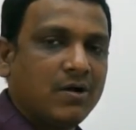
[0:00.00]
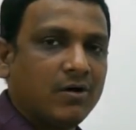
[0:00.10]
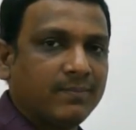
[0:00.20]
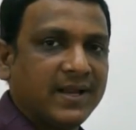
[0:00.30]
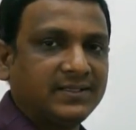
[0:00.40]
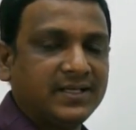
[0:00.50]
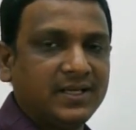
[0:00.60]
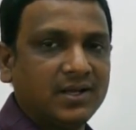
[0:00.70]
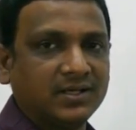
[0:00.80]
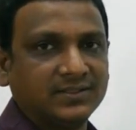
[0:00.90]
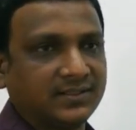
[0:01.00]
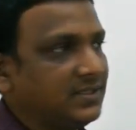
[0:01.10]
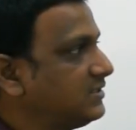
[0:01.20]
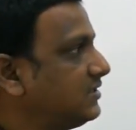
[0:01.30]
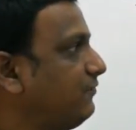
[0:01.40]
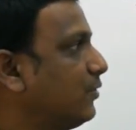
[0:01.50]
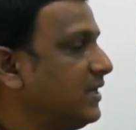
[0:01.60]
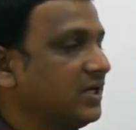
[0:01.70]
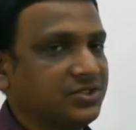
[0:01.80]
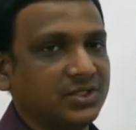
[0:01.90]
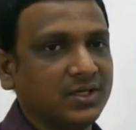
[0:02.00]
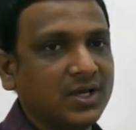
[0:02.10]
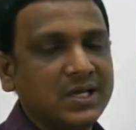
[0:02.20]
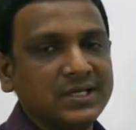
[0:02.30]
or bacteria other. That is the fumigation.